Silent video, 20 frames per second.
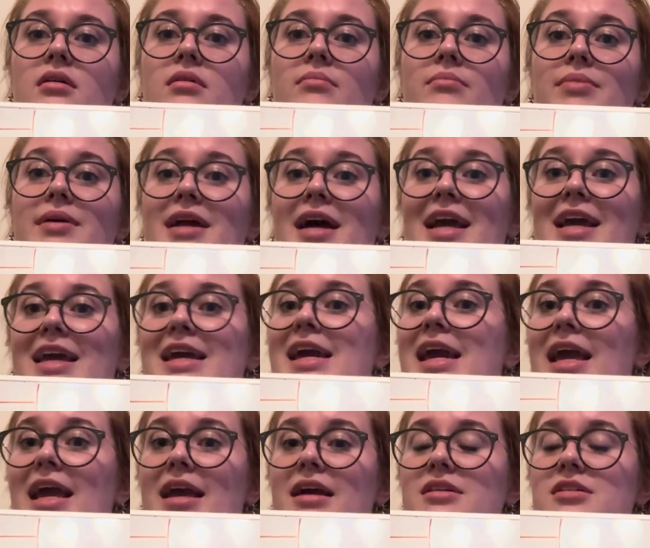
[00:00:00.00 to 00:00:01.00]
but I
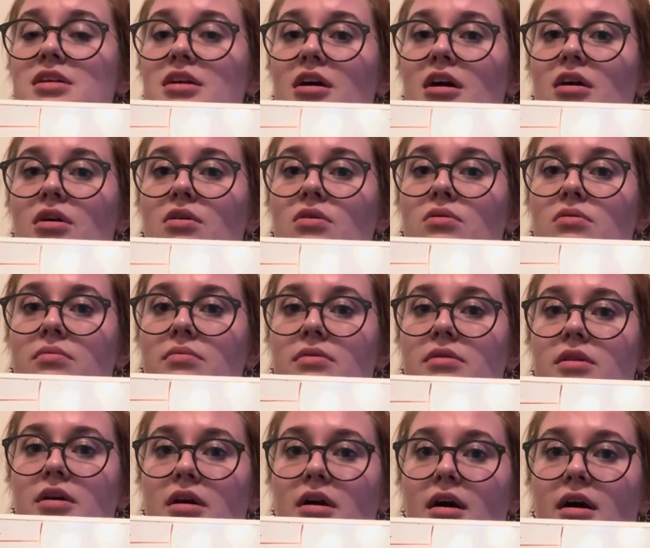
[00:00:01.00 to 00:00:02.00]
can't go
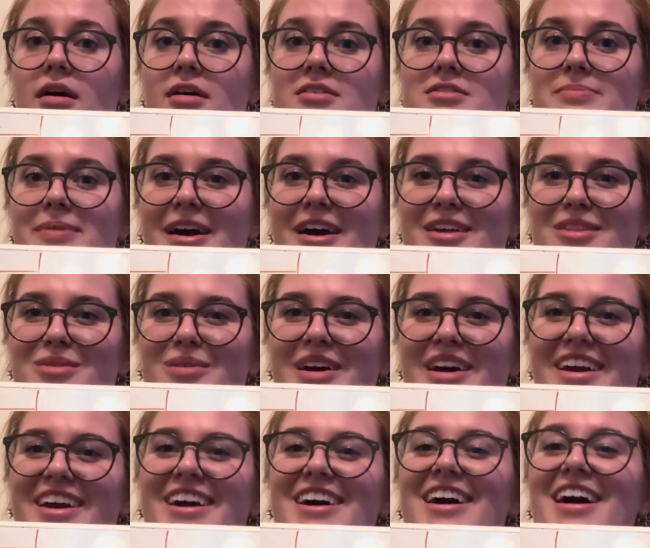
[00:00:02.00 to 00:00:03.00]
the COX
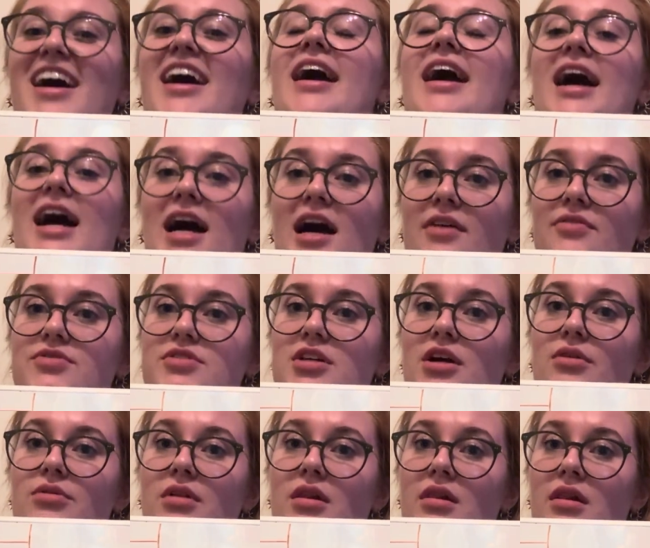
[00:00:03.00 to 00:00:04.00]
pathway. I have to
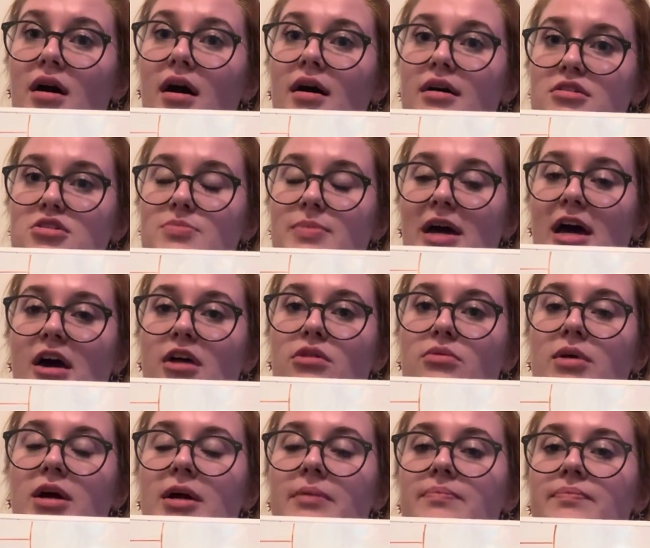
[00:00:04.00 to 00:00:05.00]
go the LOX
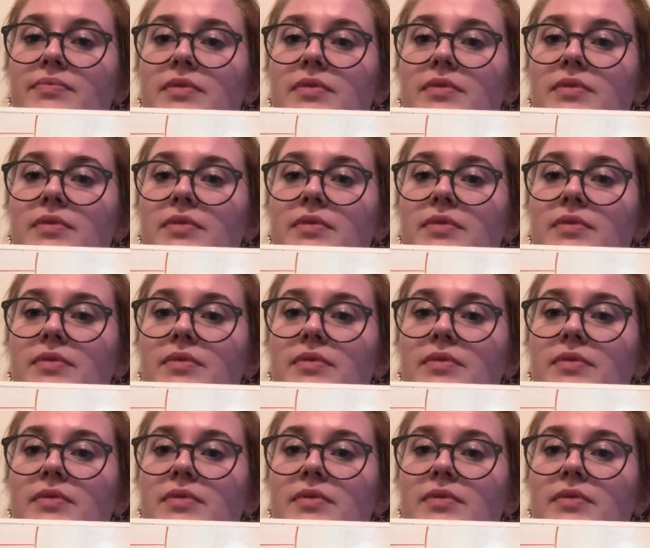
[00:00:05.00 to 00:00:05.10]
pathway.